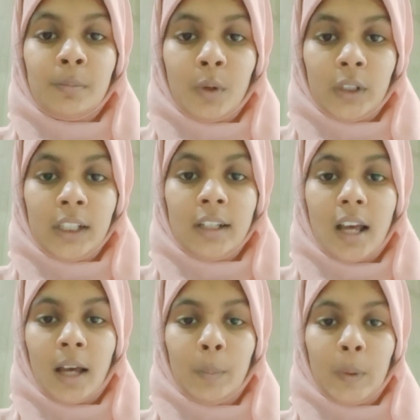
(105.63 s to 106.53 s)

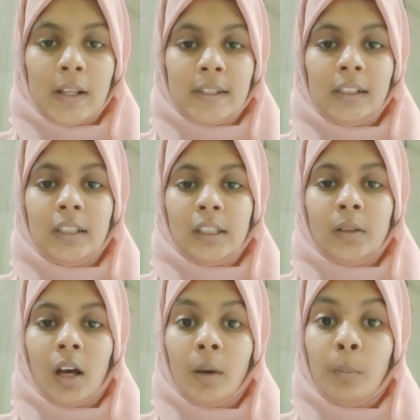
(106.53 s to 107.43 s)
protein are present
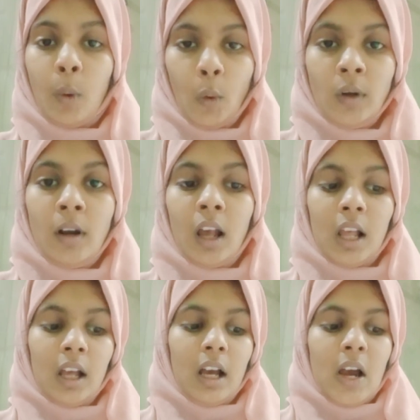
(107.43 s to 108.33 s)
in a bone.
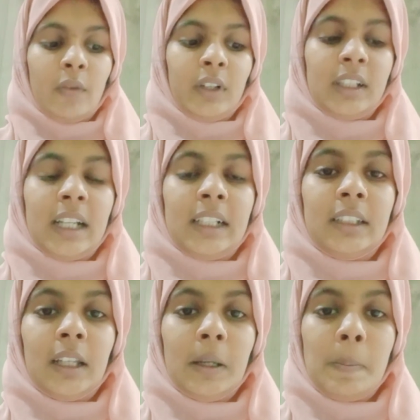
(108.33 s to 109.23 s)
After that,
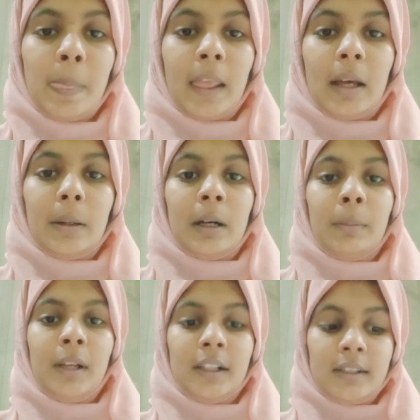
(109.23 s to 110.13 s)
the
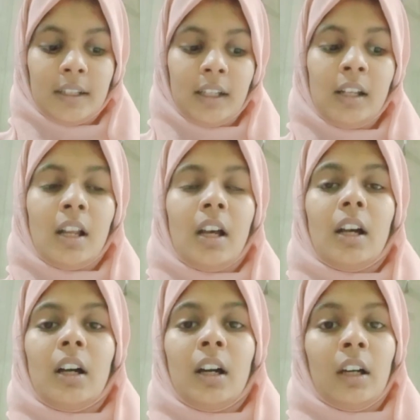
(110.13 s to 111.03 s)
blood cell,
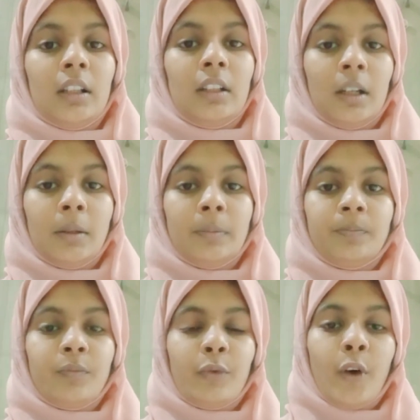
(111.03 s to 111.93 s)
the
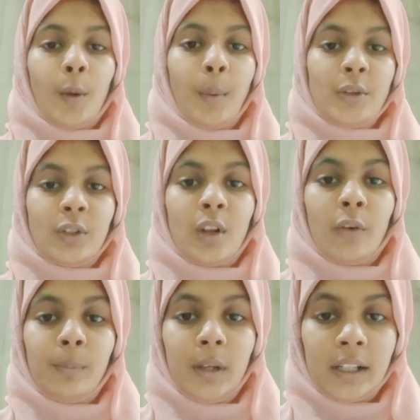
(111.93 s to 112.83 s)
formation
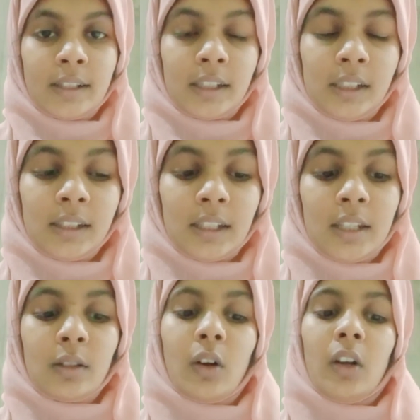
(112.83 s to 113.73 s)
of blood cells
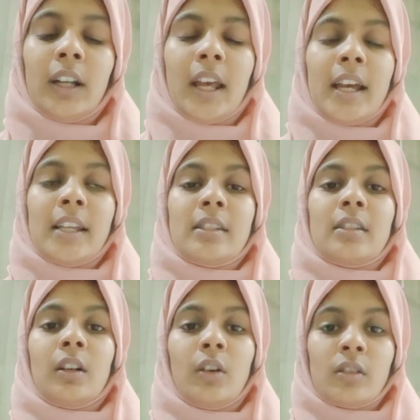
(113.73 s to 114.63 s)
is called
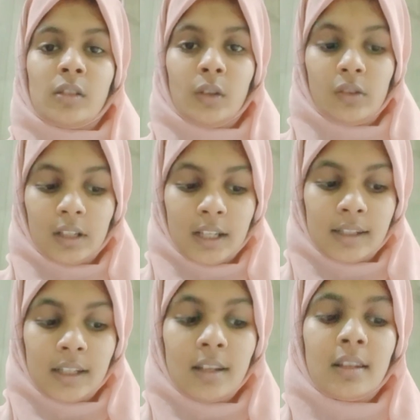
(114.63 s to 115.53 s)
as the
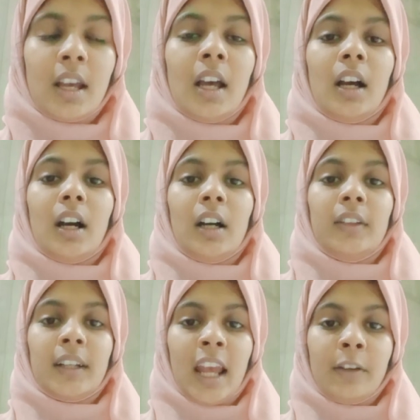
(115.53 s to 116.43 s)
osteogenesis.
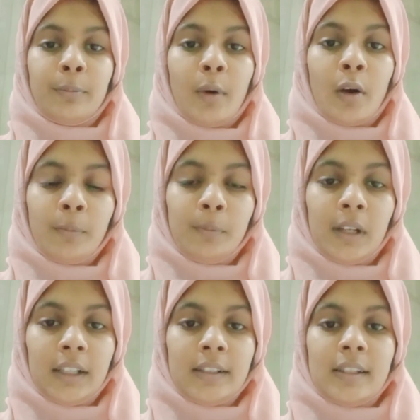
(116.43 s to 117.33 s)
The type of
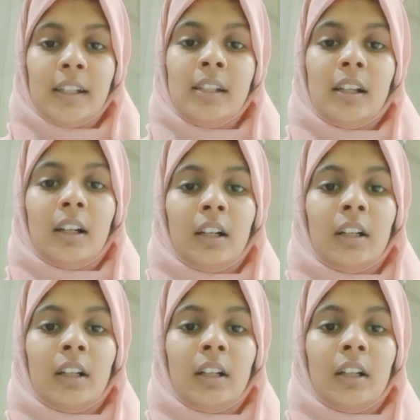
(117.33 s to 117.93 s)
blood cell,